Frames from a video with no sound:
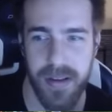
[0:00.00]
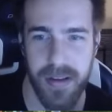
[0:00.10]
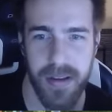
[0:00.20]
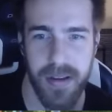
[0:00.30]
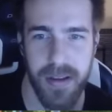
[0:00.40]

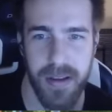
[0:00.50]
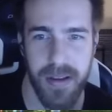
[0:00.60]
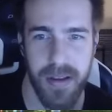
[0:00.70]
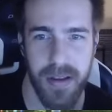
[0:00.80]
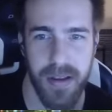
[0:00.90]

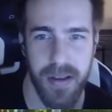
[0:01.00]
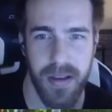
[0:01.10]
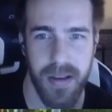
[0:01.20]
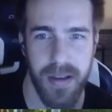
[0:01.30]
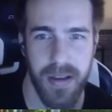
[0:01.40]

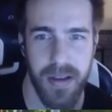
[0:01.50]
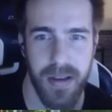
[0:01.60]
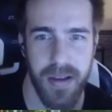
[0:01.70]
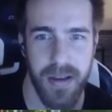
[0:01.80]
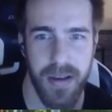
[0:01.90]

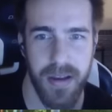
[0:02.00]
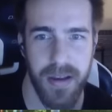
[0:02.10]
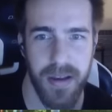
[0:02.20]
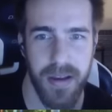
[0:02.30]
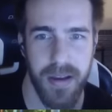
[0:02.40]

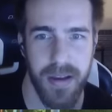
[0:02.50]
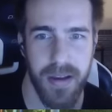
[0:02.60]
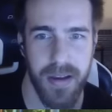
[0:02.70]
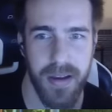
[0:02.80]
(silence)